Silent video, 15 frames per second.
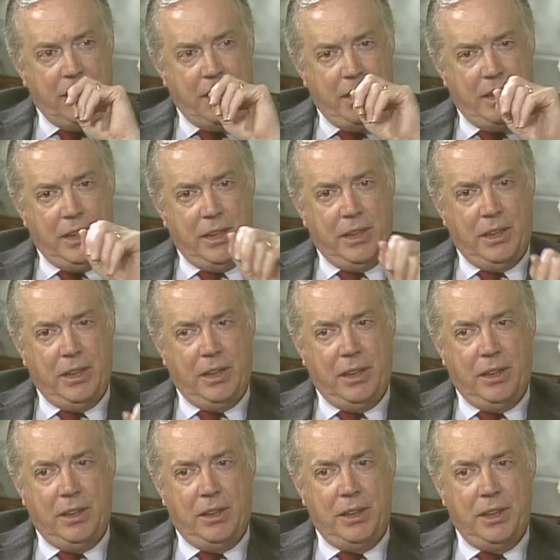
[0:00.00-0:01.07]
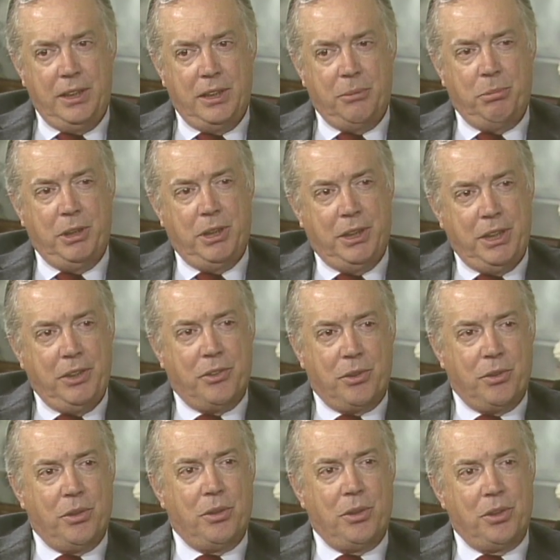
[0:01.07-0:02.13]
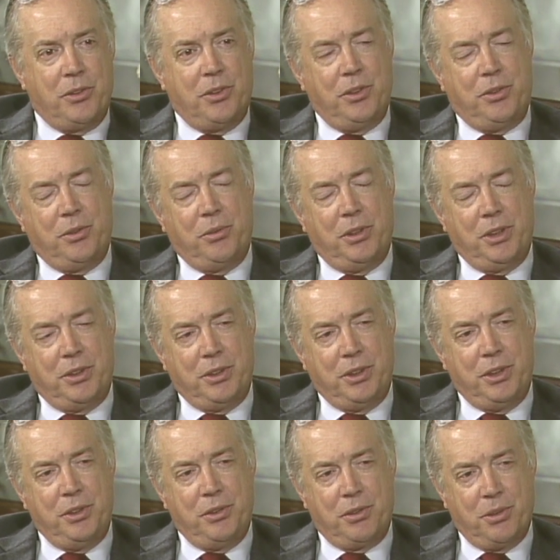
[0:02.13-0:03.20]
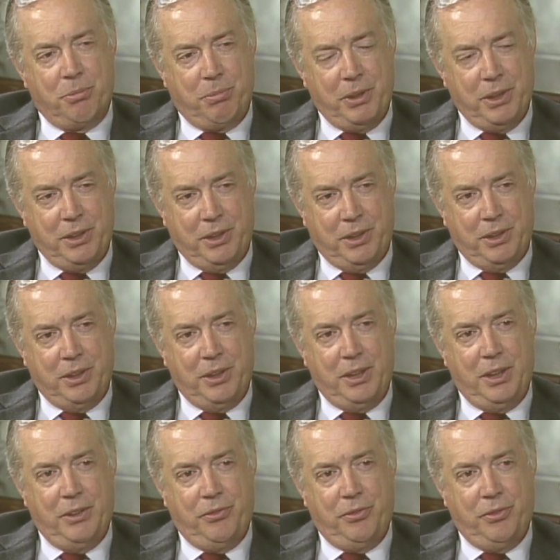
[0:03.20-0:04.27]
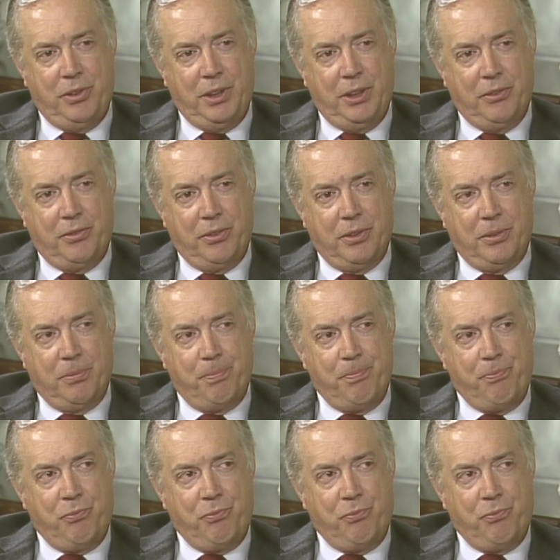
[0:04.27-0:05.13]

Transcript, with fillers: It, need it be an either or situation? In your opinion, if, if, a,